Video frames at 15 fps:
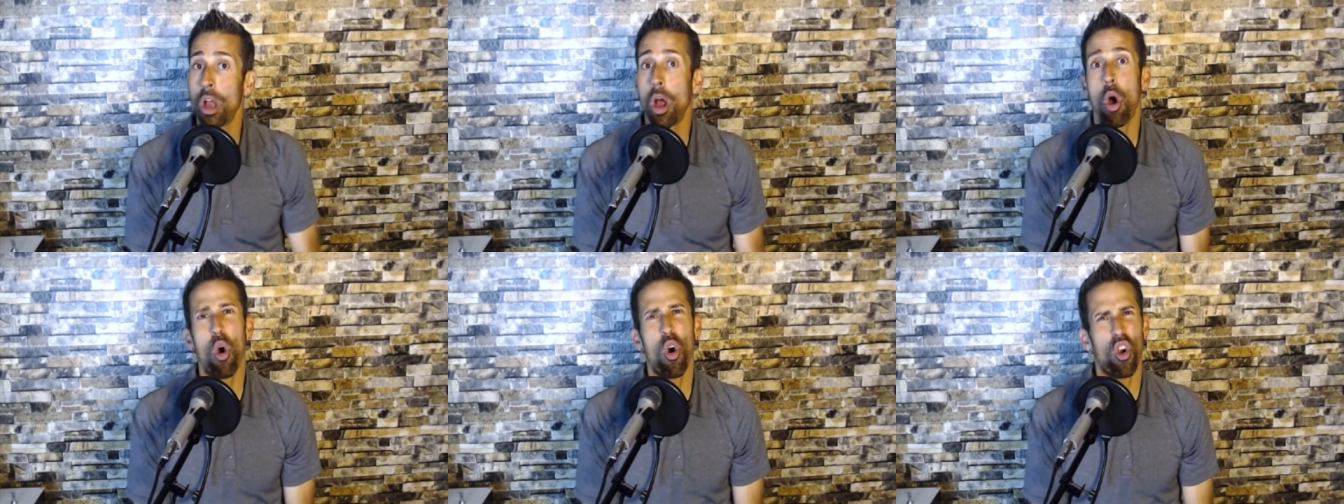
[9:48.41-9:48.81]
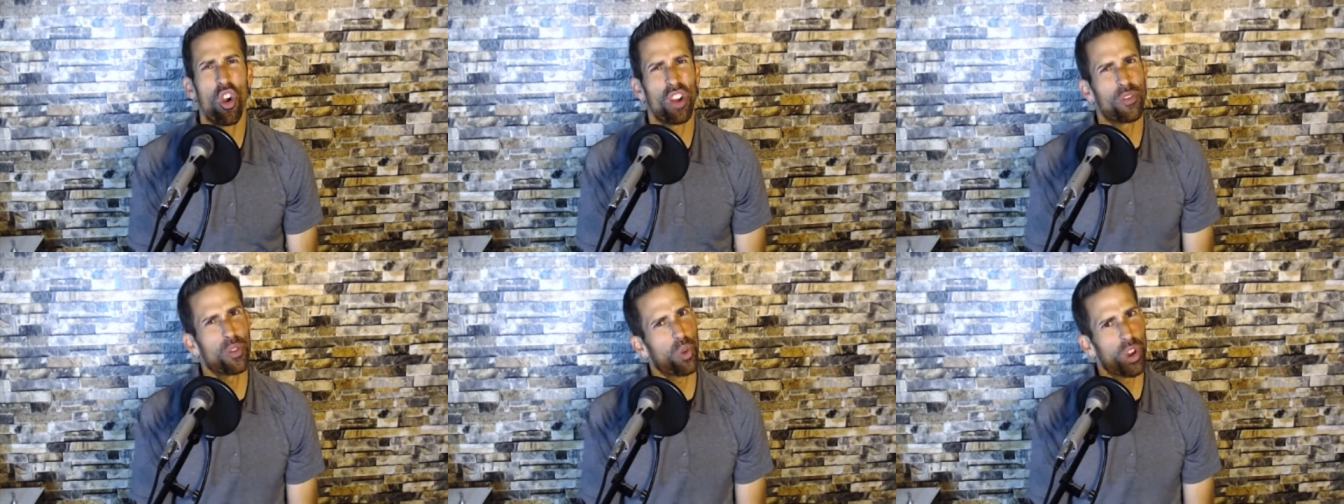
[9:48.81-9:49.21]
Or if
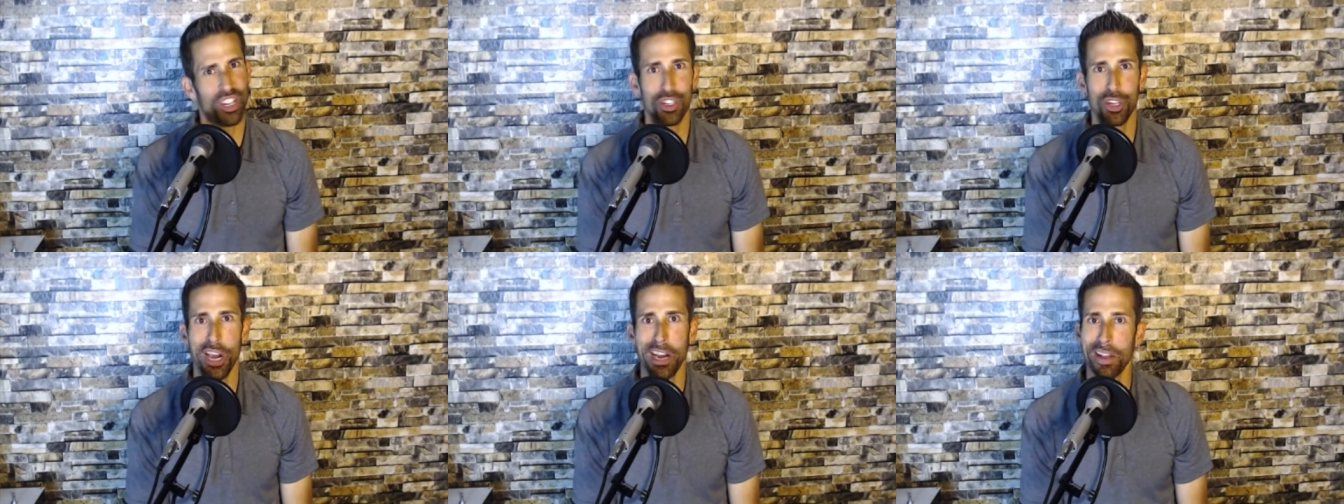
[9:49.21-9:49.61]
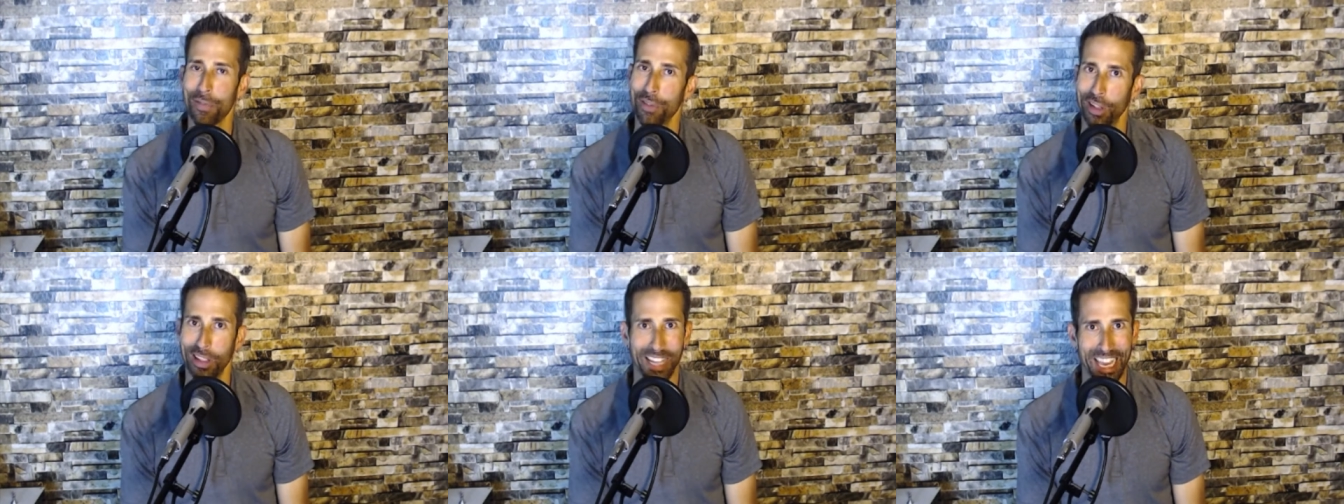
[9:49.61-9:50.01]
you want to check out the
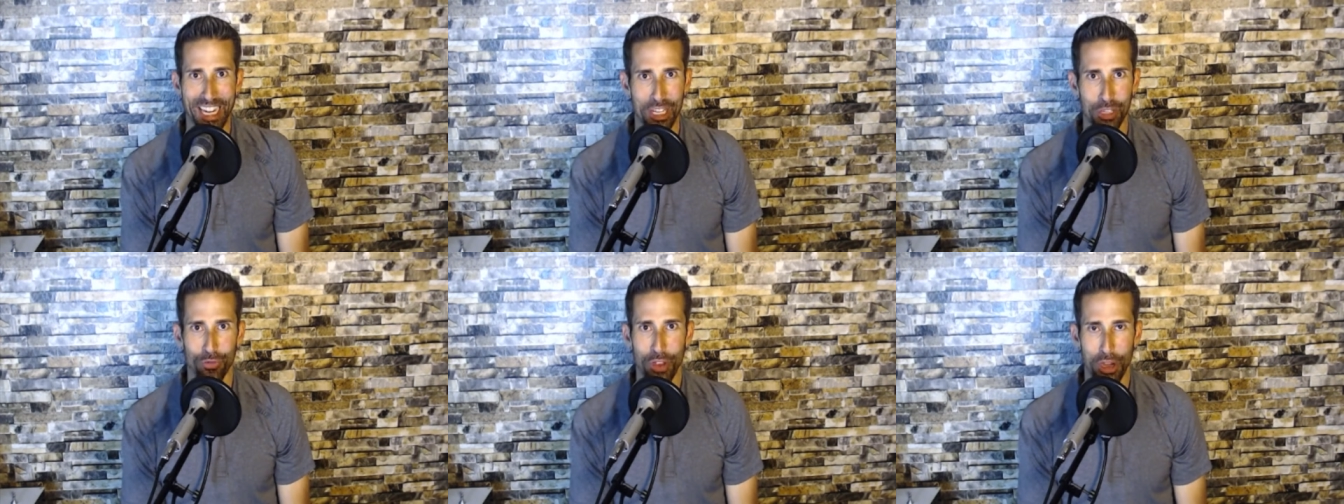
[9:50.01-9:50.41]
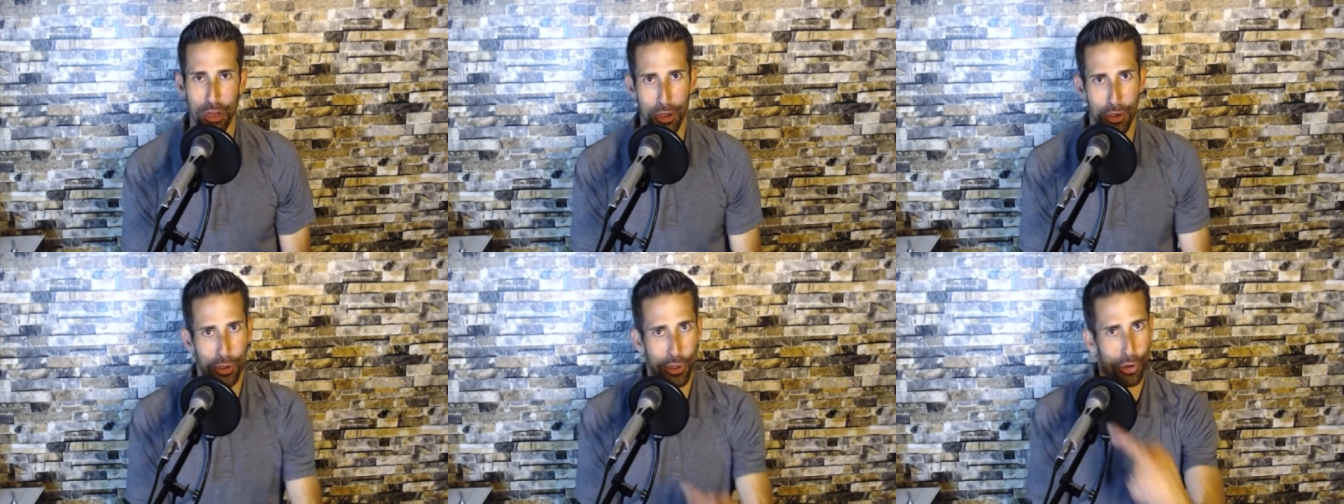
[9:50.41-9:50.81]
latest
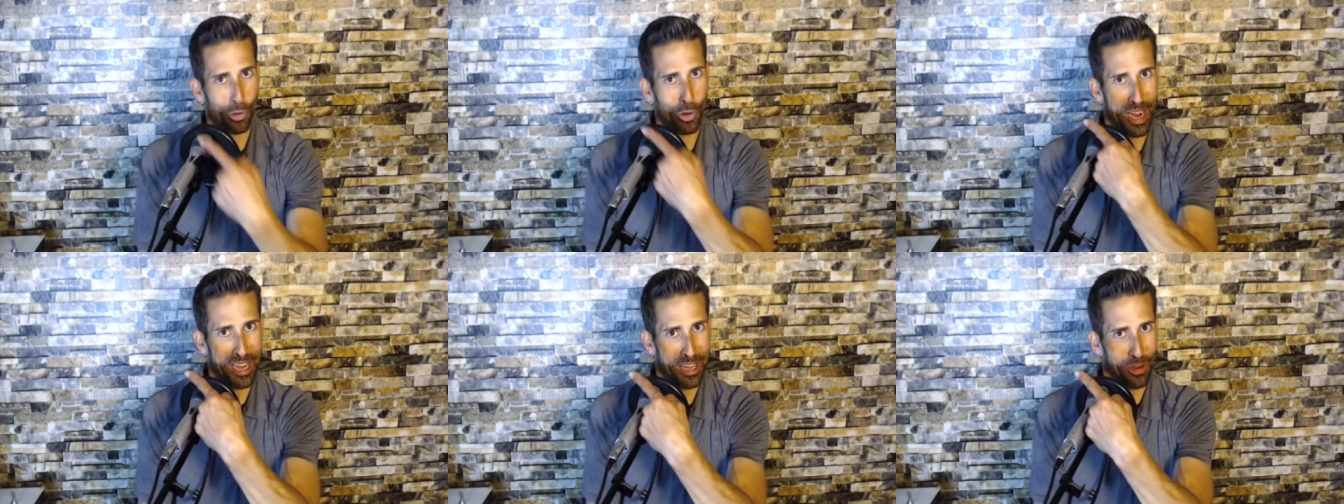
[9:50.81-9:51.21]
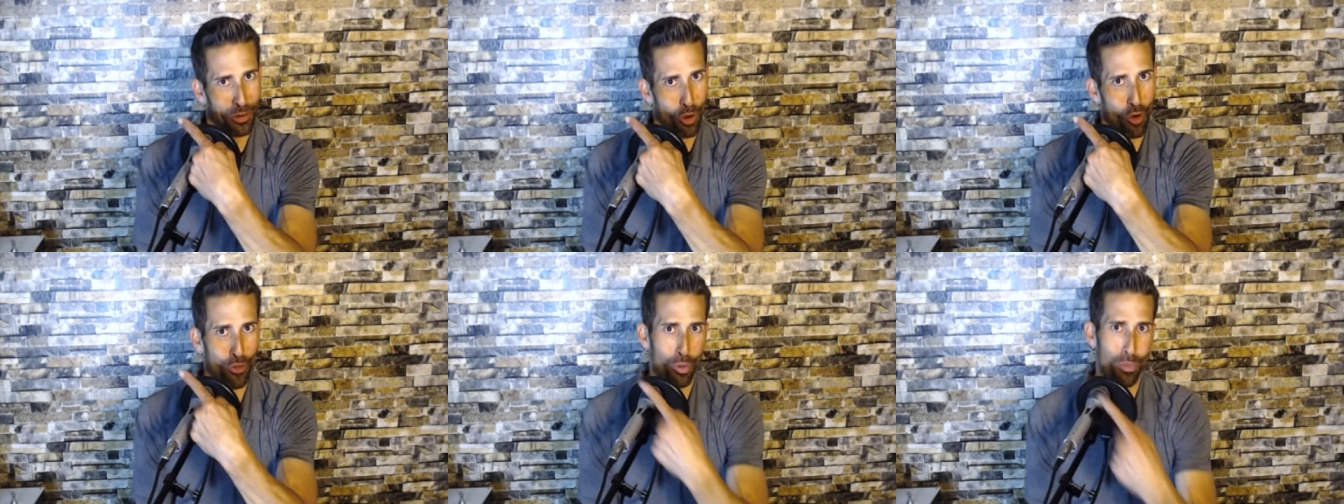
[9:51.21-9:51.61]
video right here
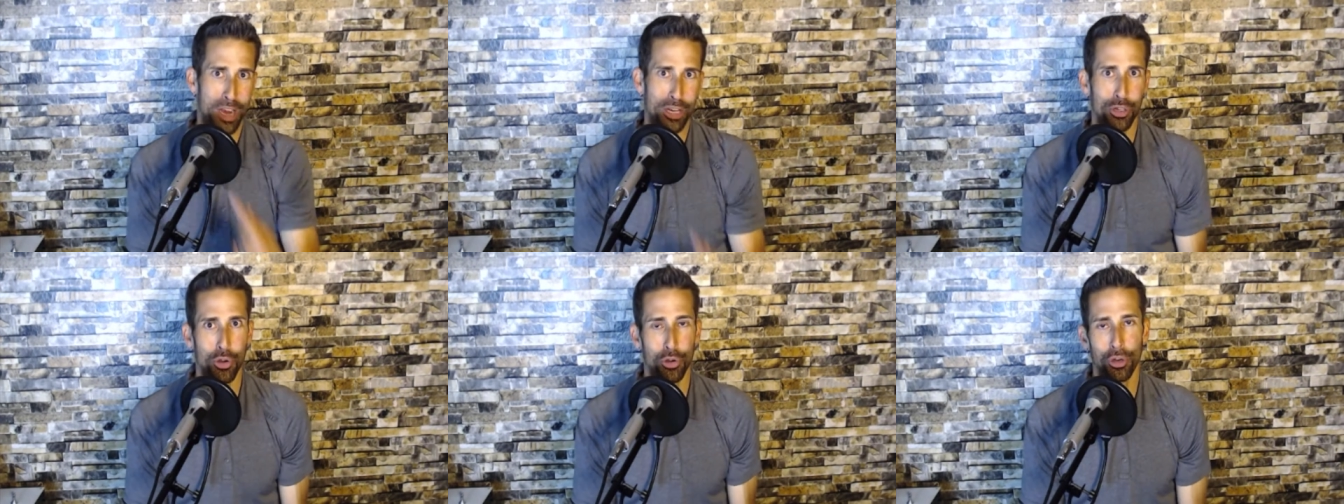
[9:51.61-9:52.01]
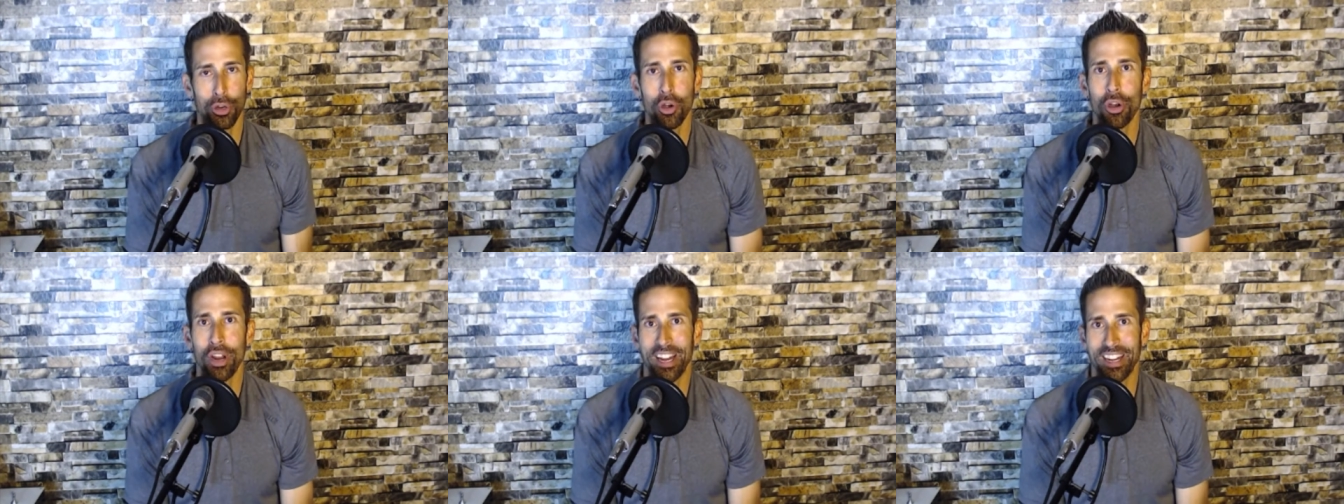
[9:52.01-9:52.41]
over my shoulder, go
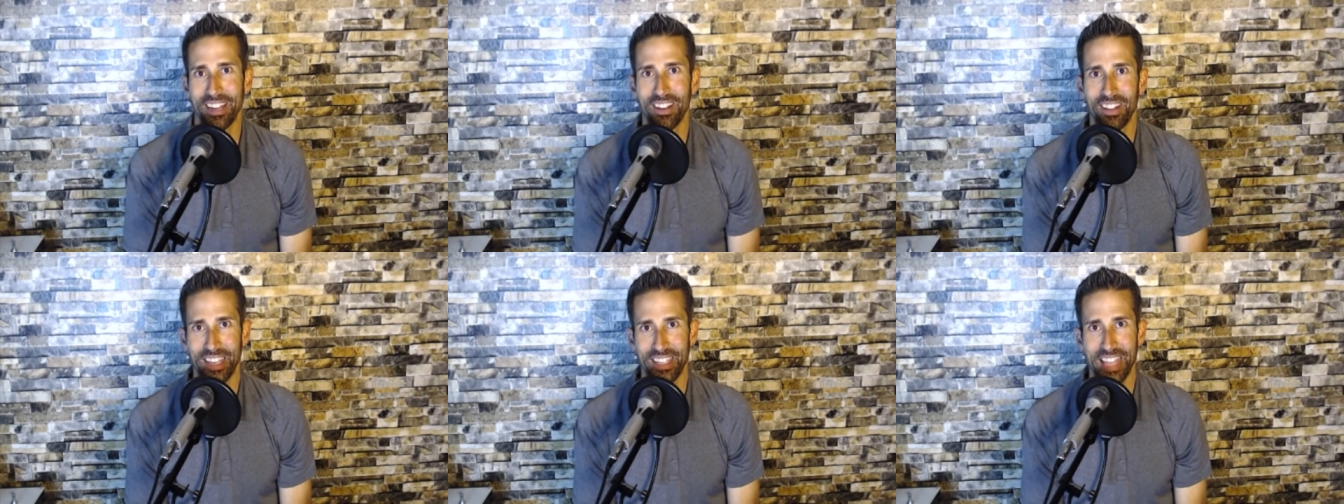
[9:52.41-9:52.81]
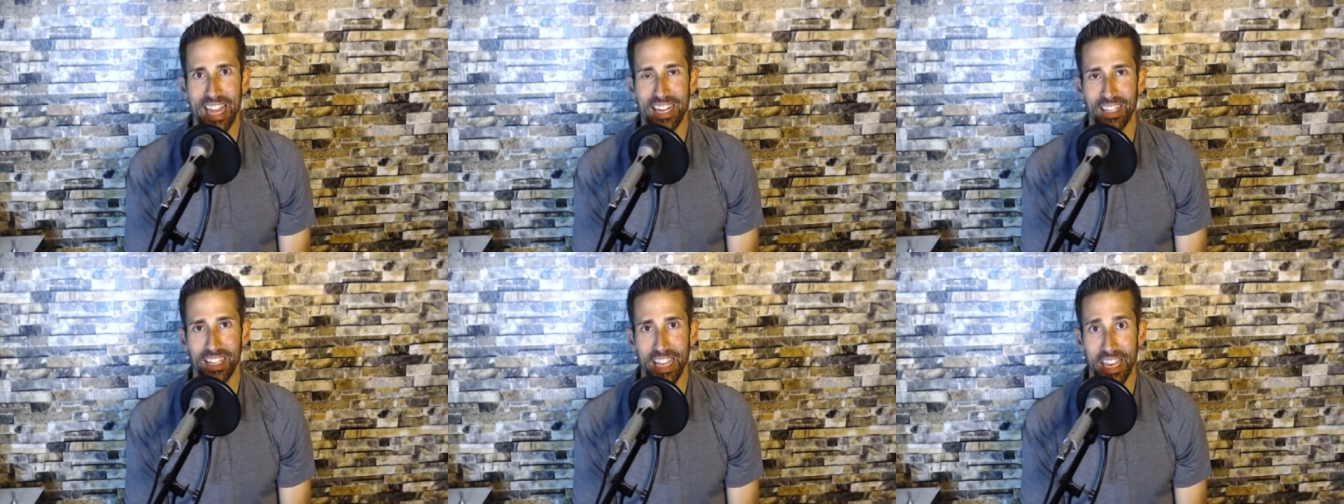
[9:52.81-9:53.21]
ahead and click that
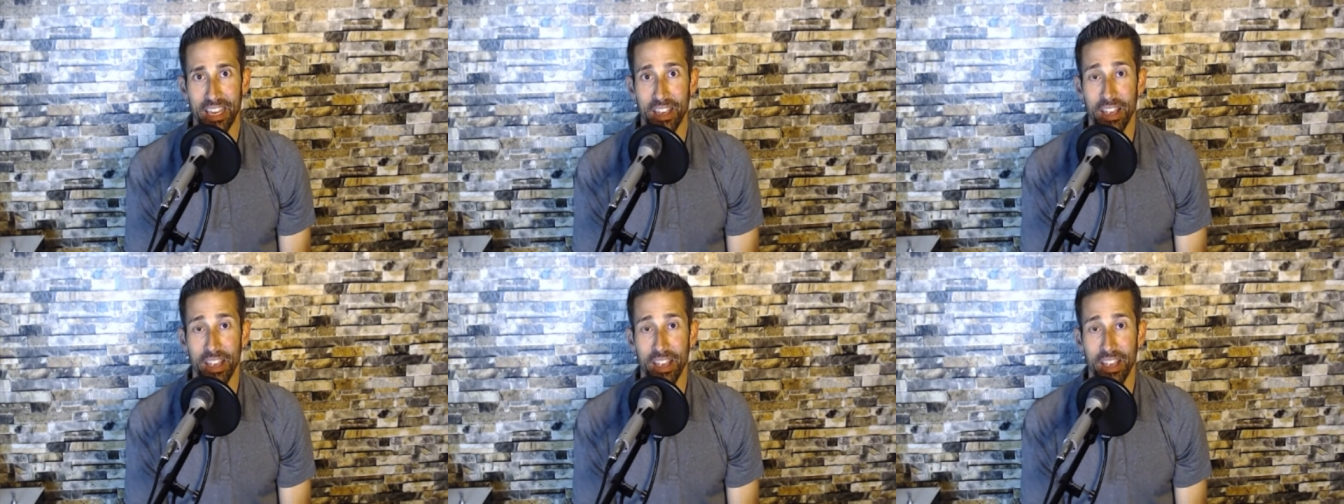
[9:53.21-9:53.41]
link.